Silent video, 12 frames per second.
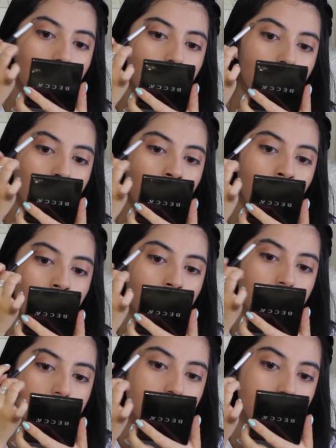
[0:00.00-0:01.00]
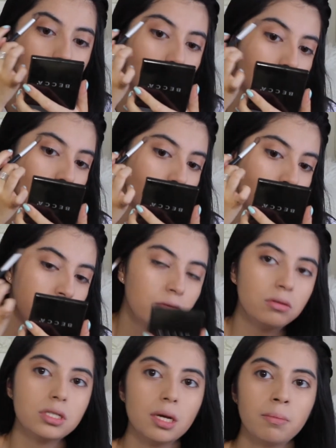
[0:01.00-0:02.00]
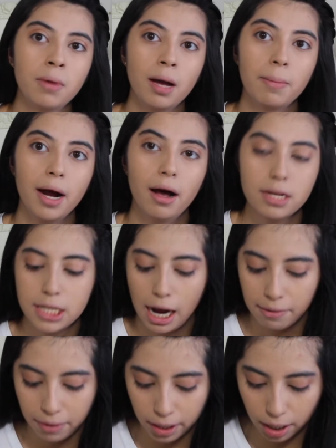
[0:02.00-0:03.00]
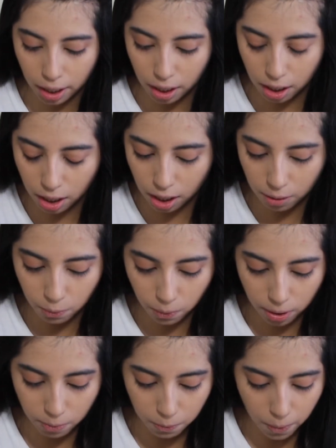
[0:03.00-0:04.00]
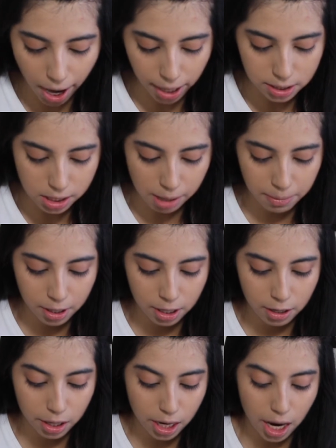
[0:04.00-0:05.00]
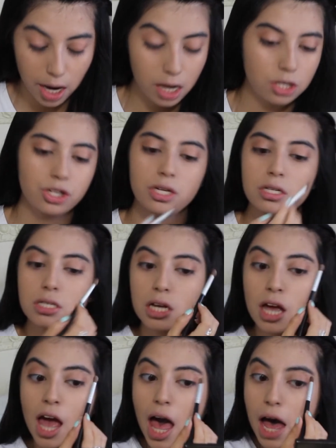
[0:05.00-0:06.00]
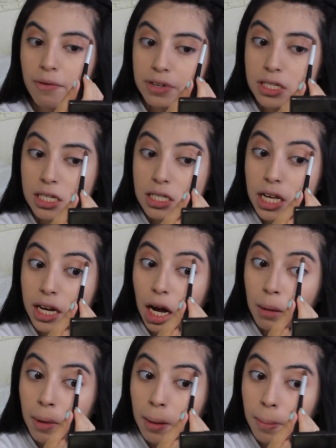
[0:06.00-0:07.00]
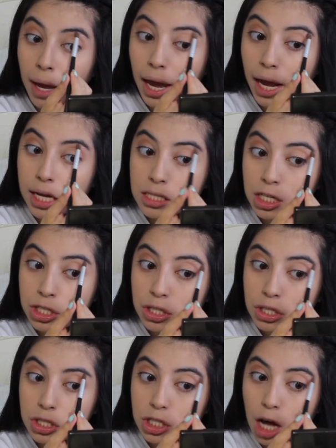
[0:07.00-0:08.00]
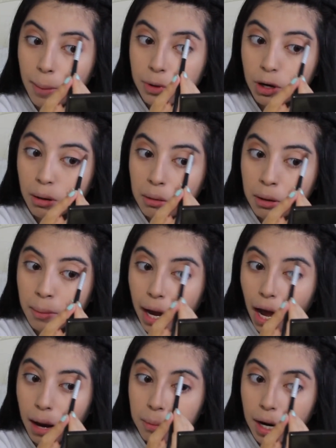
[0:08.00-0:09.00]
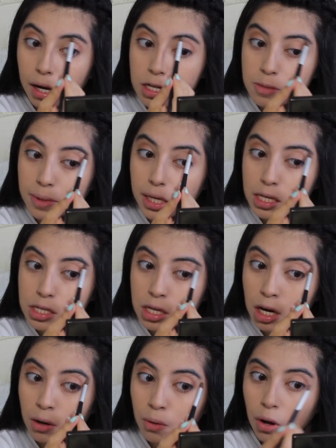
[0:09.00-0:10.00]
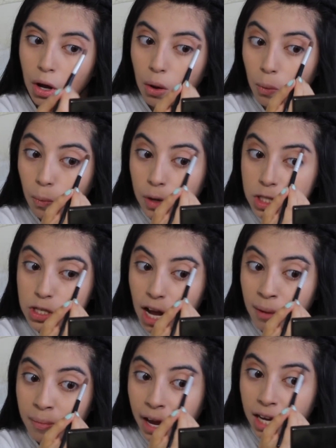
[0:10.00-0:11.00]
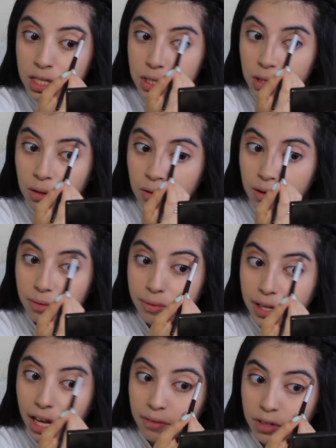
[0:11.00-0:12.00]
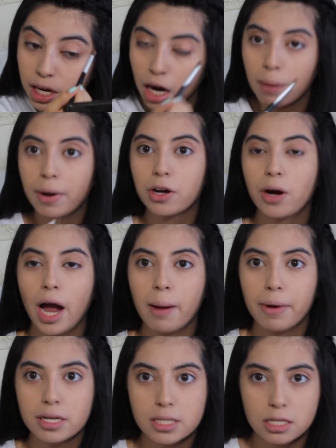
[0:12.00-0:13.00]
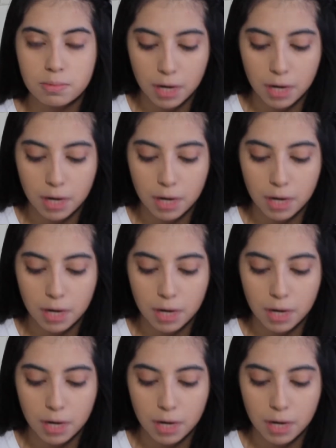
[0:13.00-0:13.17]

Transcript: And again, excuse my brows. I haven't waxed them in ages. Ever since I got my bangs, I just stopped grooming my eyebrows, because, you know, once you have bangs, you don't really have to care about your eyebrows as